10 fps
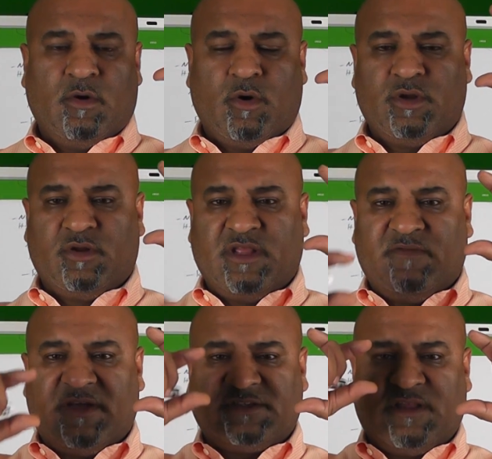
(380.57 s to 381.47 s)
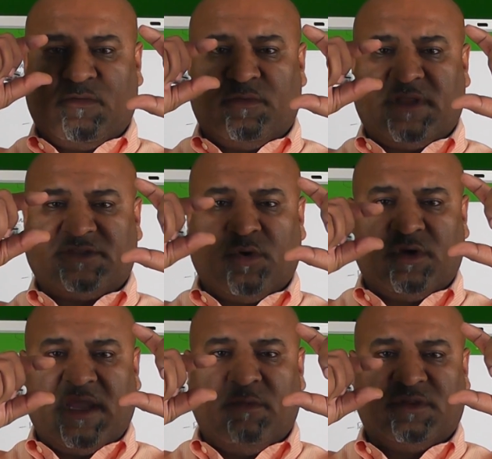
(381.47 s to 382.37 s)
or you're the investor that's
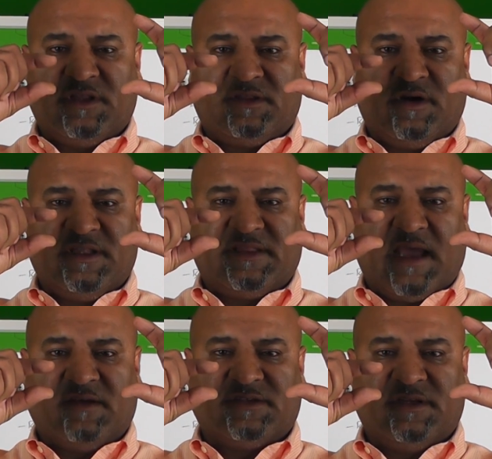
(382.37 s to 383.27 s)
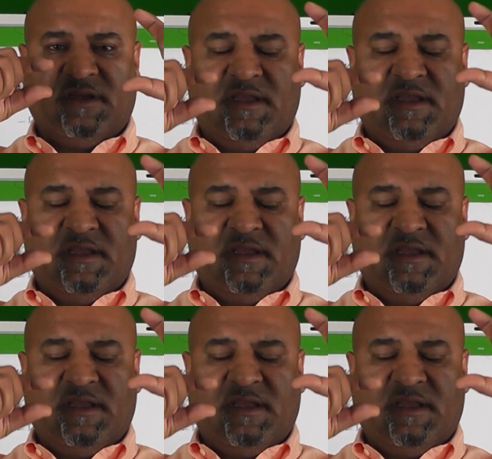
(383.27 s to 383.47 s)
okay with the $30,000,